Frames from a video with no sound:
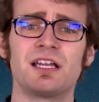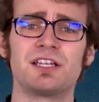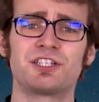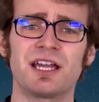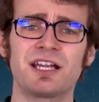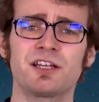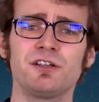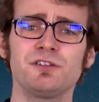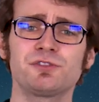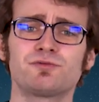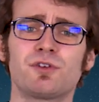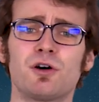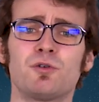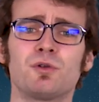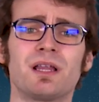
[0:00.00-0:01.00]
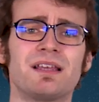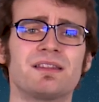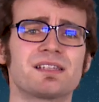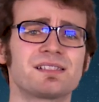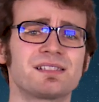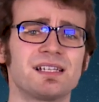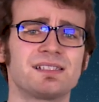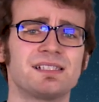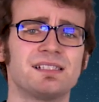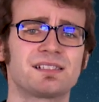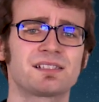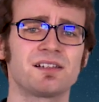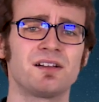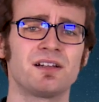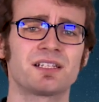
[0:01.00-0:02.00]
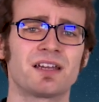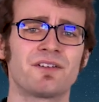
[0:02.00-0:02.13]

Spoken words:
Dzeko's role in the City side